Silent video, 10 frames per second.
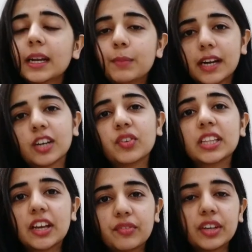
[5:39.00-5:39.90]
get better
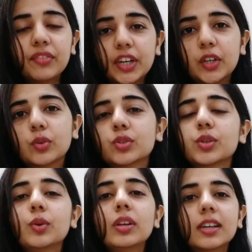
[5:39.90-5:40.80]
with every video.
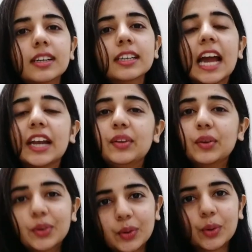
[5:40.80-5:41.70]
So you learn and
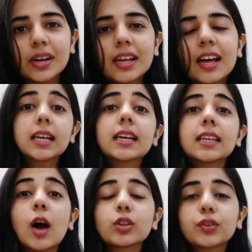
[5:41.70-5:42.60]
you grow.
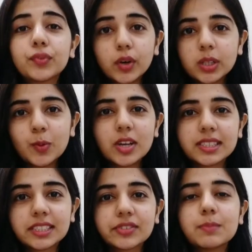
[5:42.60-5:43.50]
Now the fourth
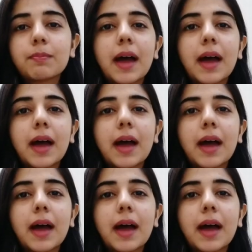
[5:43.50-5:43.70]
positive